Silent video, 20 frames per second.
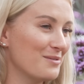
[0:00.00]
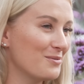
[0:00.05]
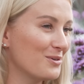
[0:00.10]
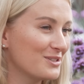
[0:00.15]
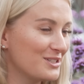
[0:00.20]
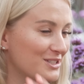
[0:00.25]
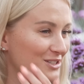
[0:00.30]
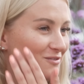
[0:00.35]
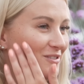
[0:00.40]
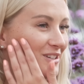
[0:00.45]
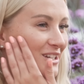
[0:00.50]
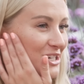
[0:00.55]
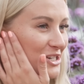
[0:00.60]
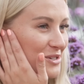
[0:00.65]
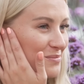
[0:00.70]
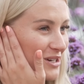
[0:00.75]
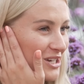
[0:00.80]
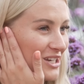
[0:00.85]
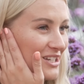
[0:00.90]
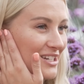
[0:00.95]
wanted to
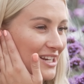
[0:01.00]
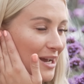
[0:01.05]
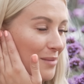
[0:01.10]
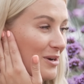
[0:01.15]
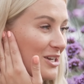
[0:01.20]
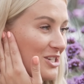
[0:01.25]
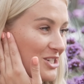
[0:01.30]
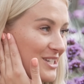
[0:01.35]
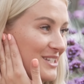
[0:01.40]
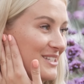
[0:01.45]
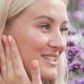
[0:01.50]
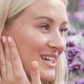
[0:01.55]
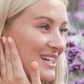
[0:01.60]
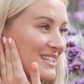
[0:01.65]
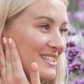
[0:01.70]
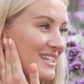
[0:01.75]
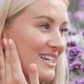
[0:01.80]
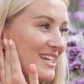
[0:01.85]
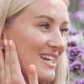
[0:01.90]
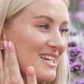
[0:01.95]
finish my
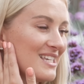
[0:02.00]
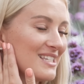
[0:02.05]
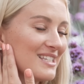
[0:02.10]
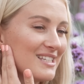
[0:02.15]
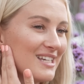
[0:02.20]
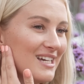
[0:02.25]
GCSEs.